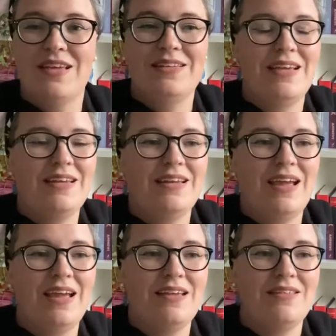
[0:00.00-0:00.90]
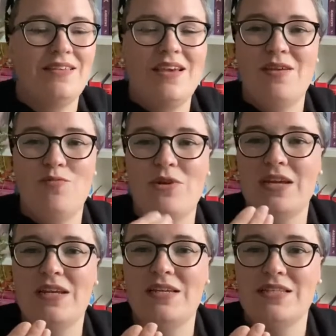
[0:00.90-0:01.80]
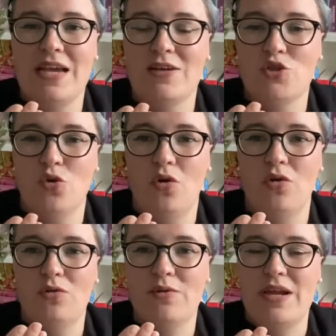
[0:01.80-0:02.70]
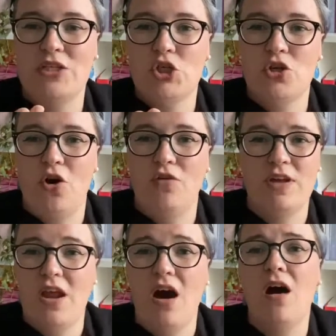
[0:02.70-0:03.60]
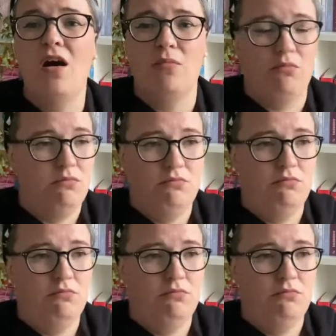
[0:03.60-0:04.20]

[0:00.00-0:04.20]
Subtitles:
and then it has a weirdly sexual creation of an arm.